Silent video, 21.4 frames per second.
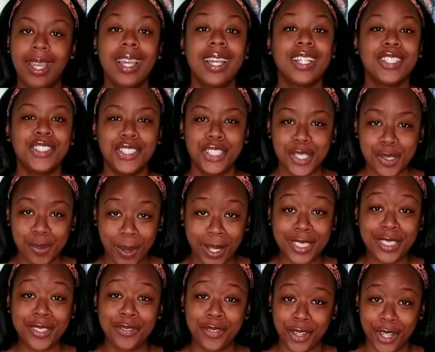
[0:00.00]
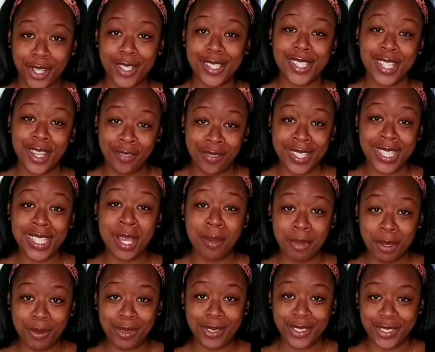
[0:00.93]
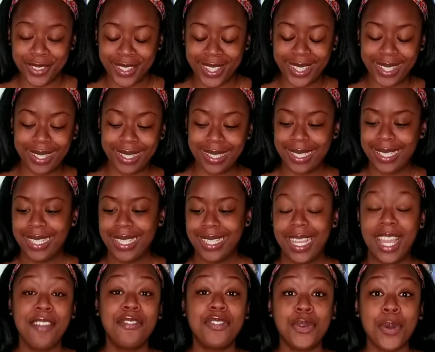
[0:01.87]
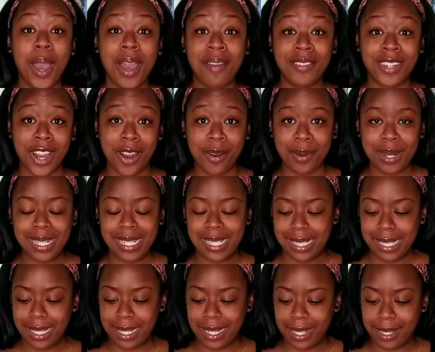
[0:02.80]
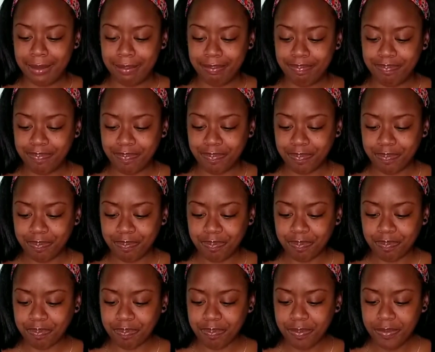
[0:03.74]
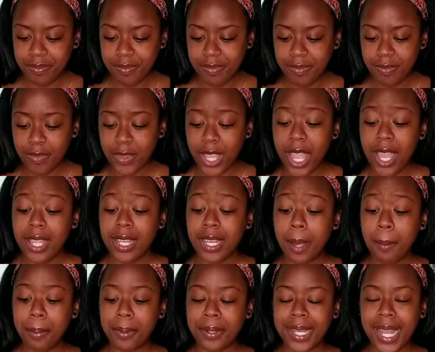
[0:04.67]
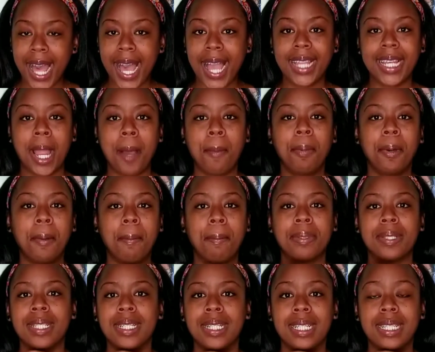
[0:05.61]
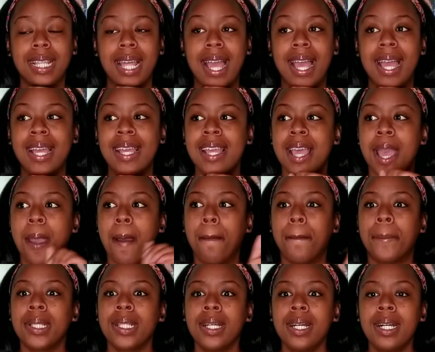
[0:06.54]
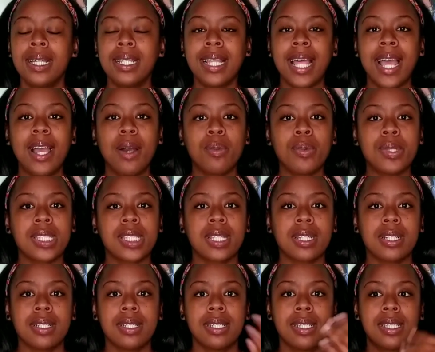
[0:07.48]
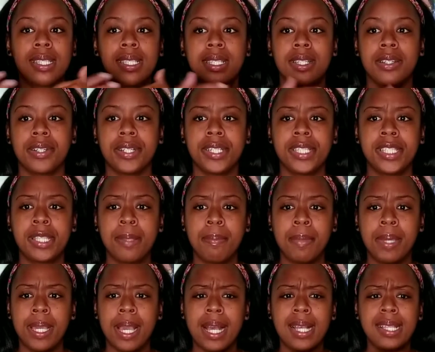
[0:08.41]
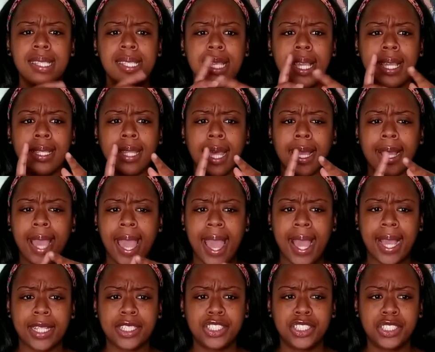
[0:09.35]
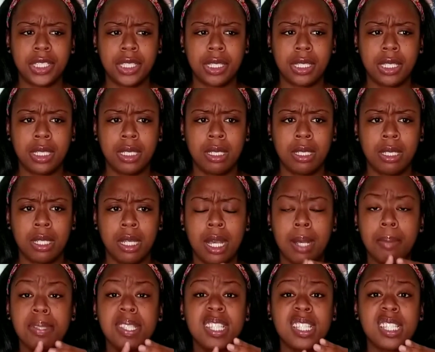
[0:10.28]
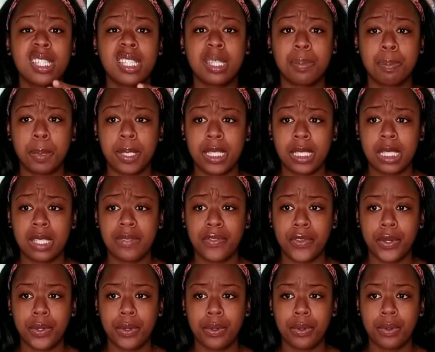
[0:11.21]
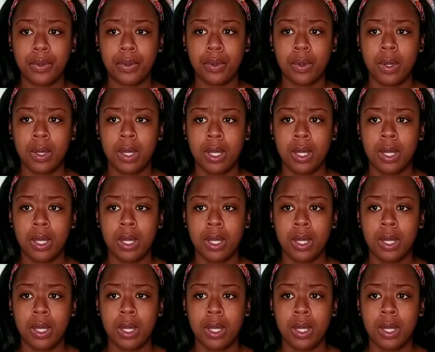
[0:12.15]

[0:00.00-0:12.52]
just watch it for yourself and tell me what you think, if you haven't already seen it. Number 9, I put Bloodline. Bloodline was a good series to me. I say like action, suspenseful.